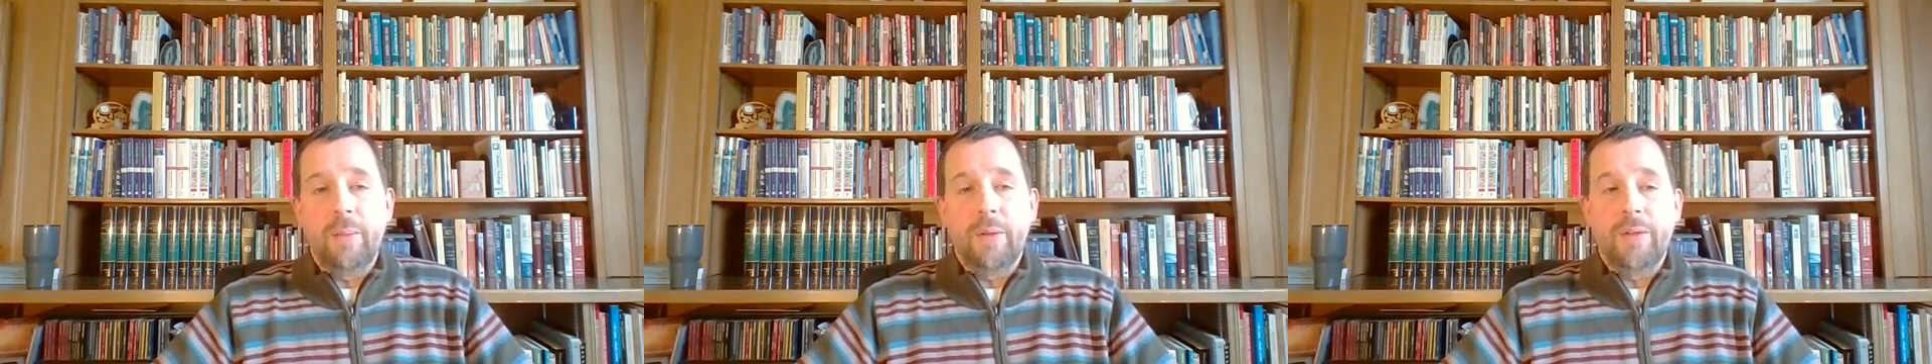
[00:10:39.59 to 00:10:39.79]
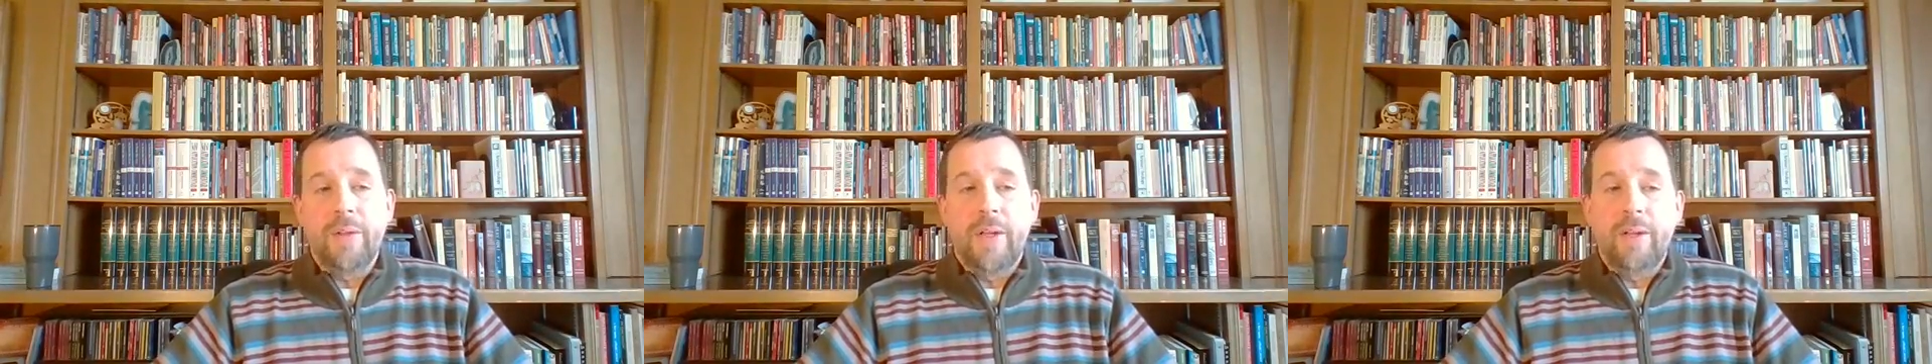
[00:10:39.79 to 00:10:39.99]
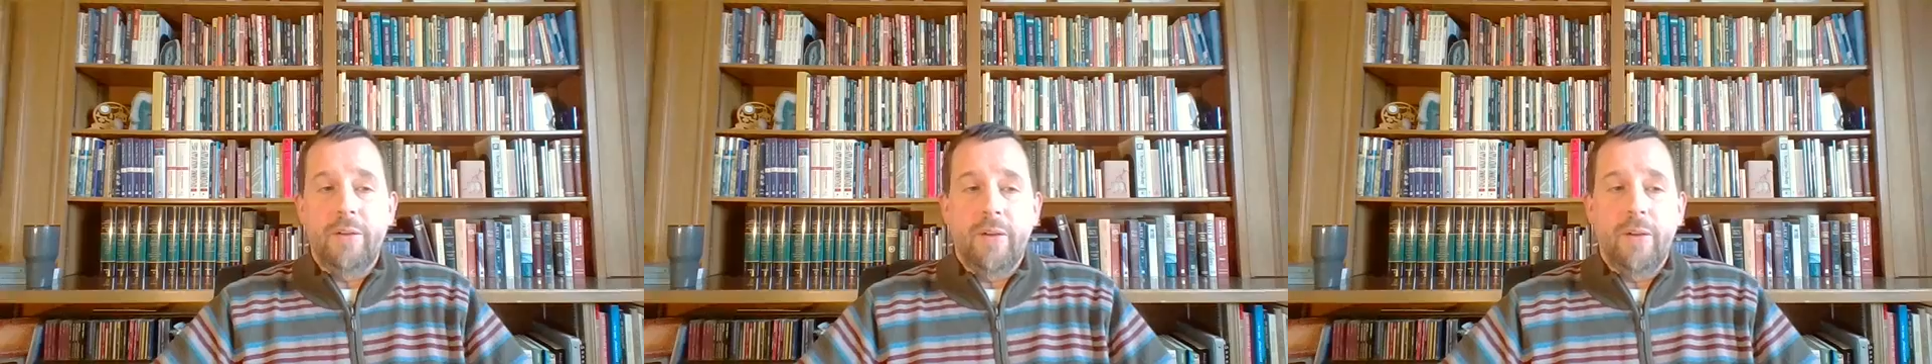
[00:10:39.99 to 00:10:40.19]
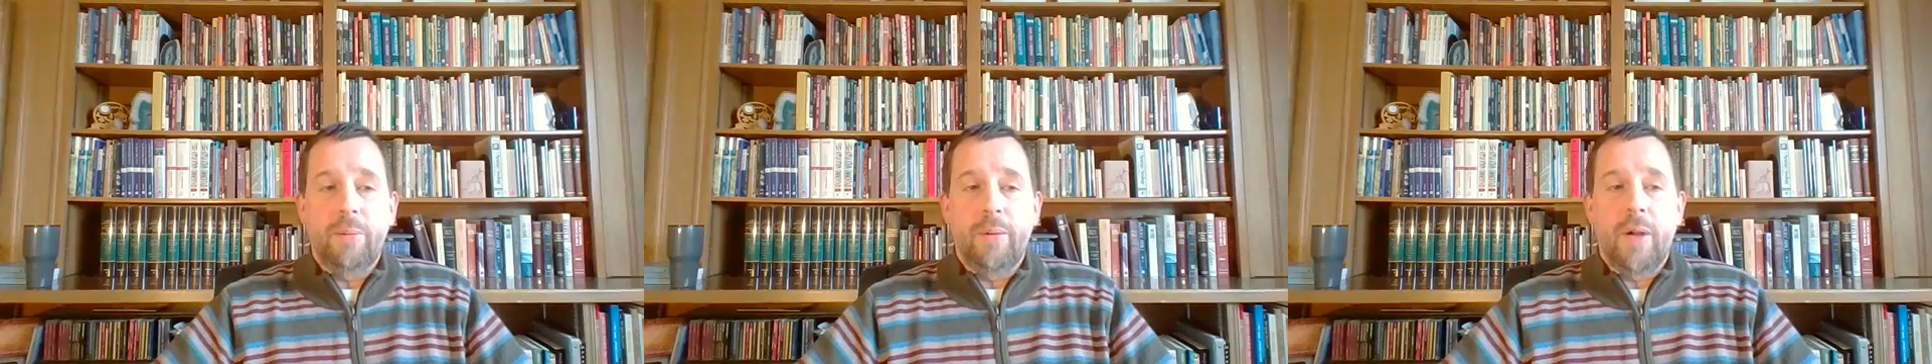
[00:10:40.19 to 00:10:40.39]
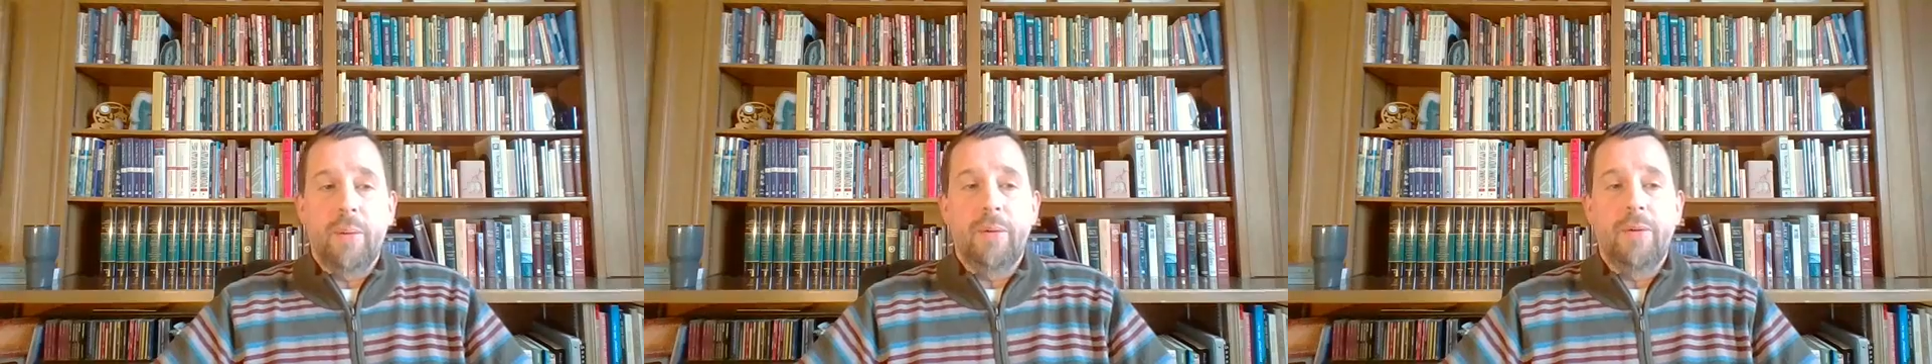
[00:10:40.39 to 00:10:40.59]
able to enter the
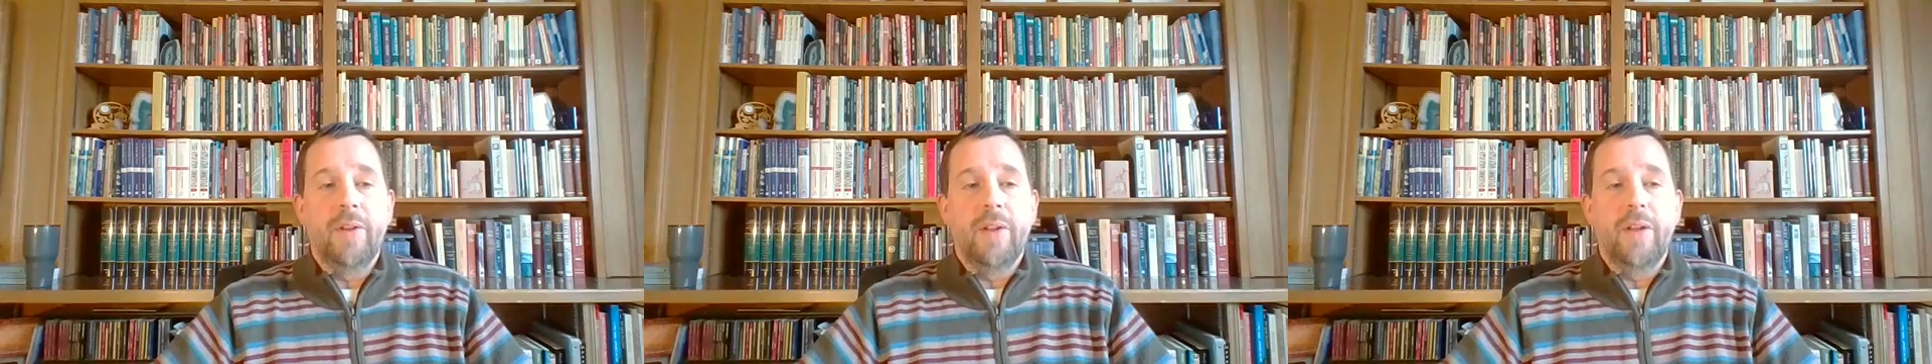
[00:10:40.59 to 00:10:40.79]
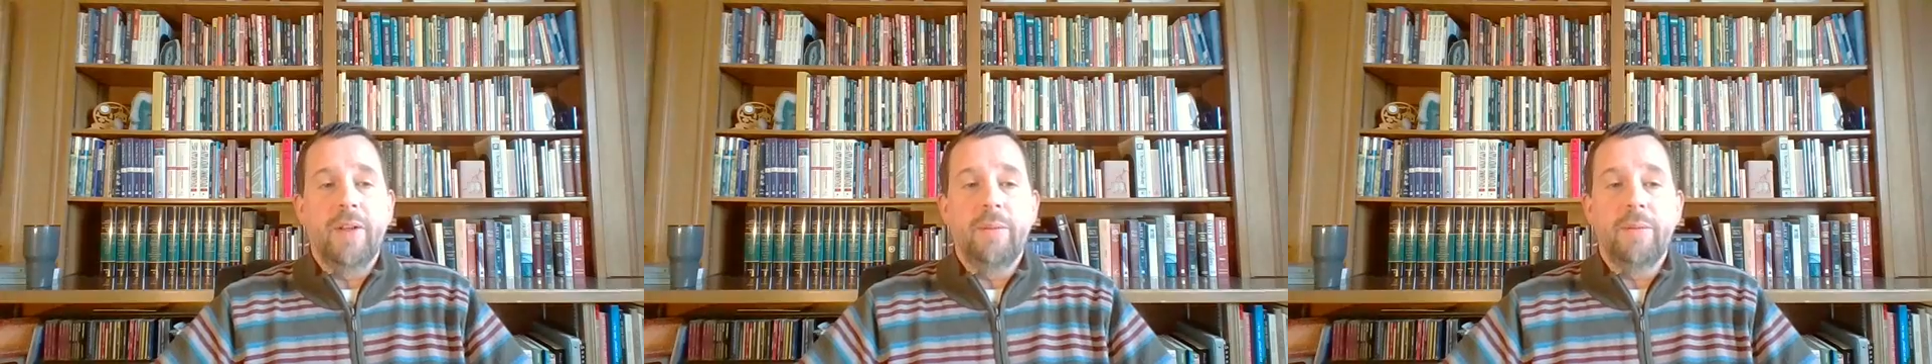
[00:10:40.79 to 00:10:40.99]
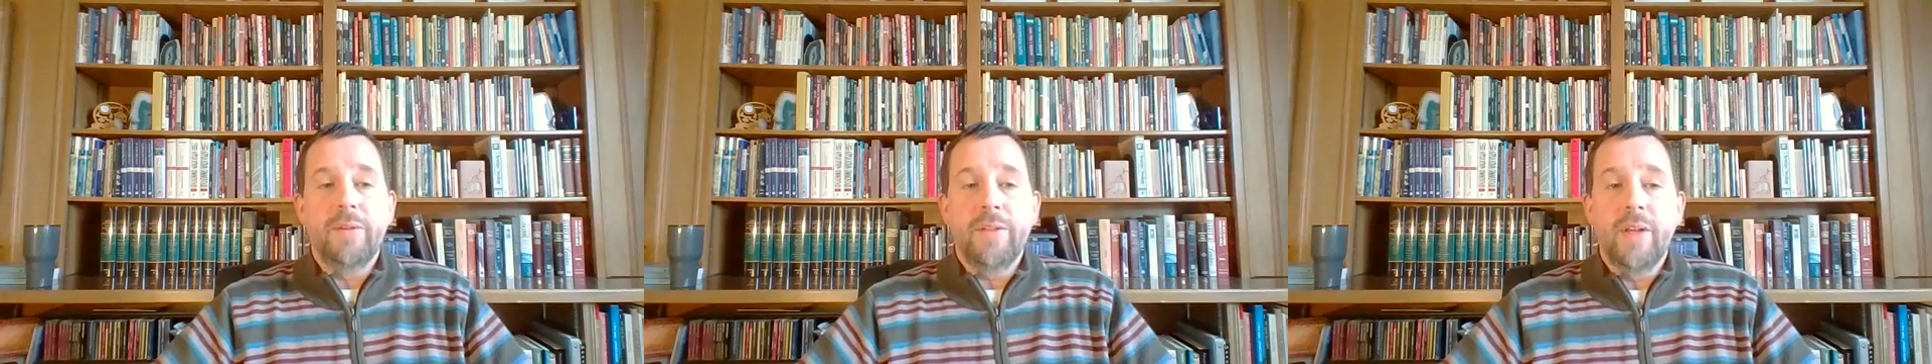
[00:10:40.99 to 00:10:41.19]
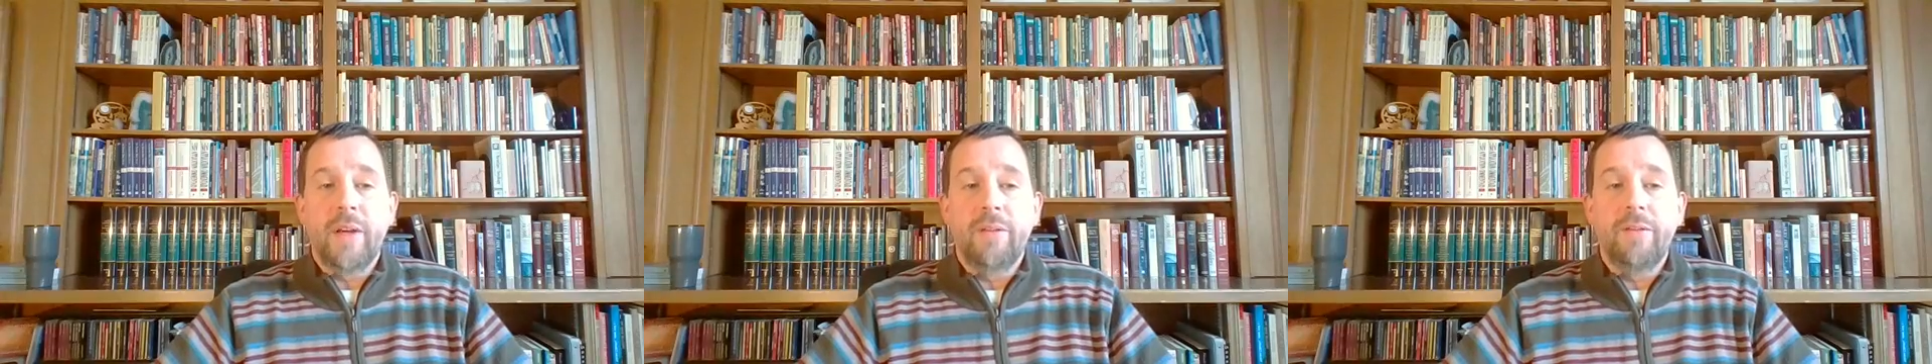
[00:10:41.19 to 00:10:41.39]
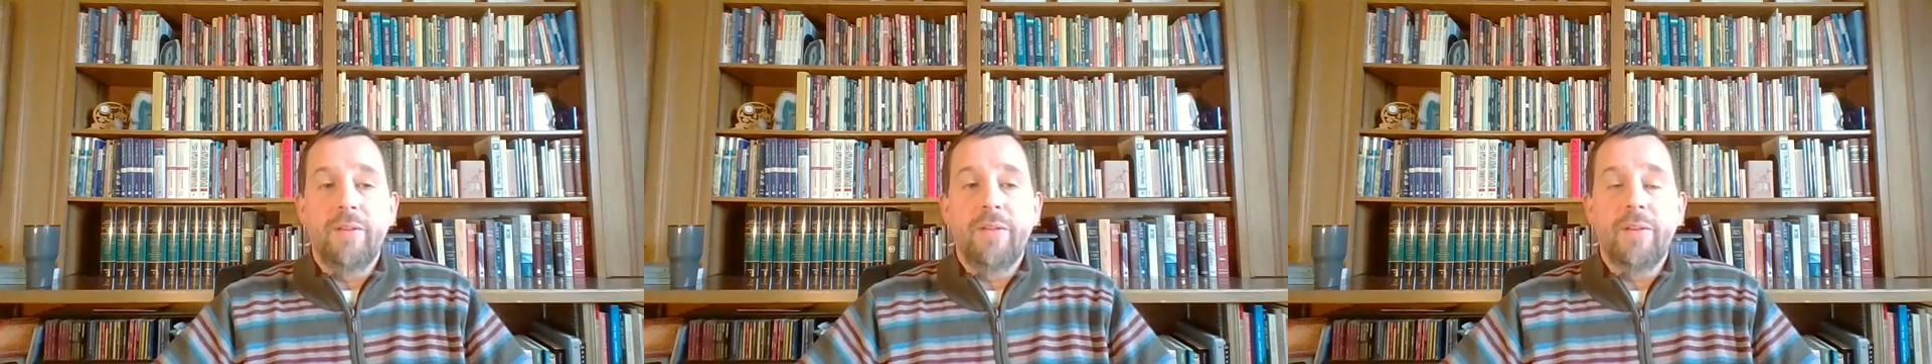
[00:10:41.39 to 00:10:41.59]
promised land himself,